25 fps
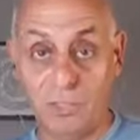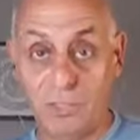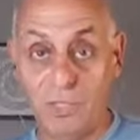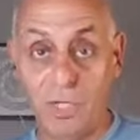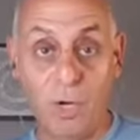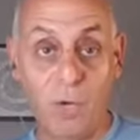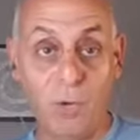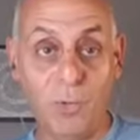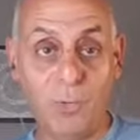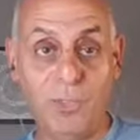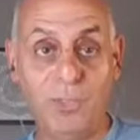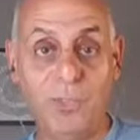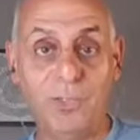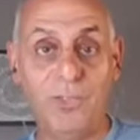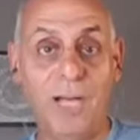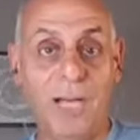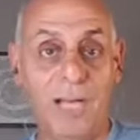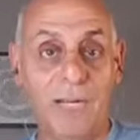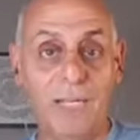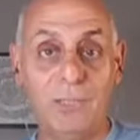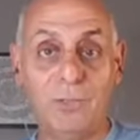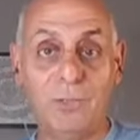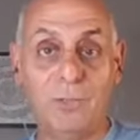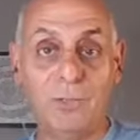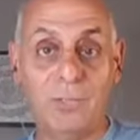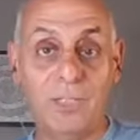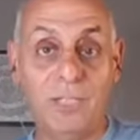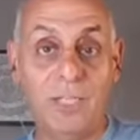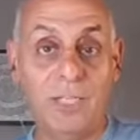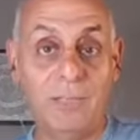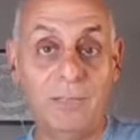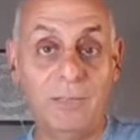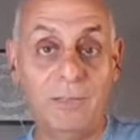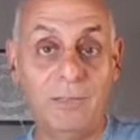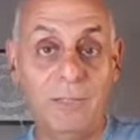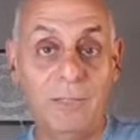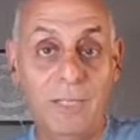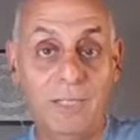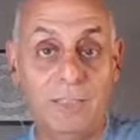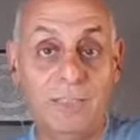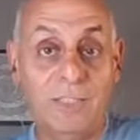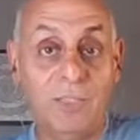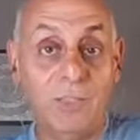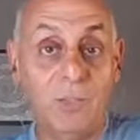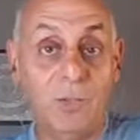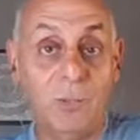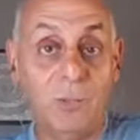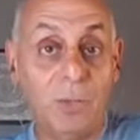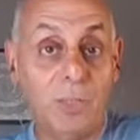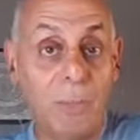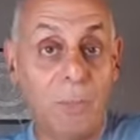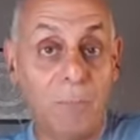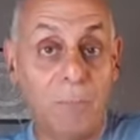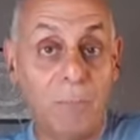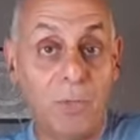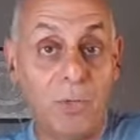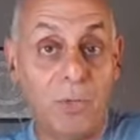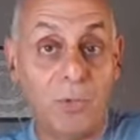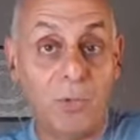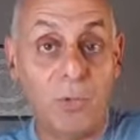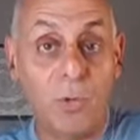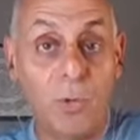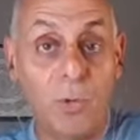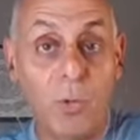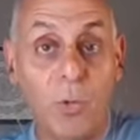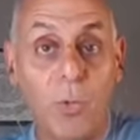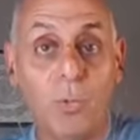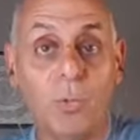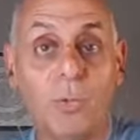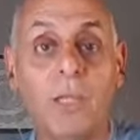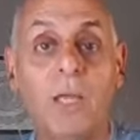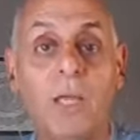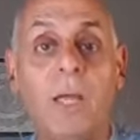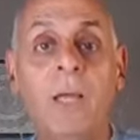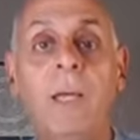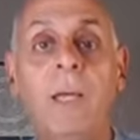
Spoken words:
snow and you're not interested in dealing with a bitter cold,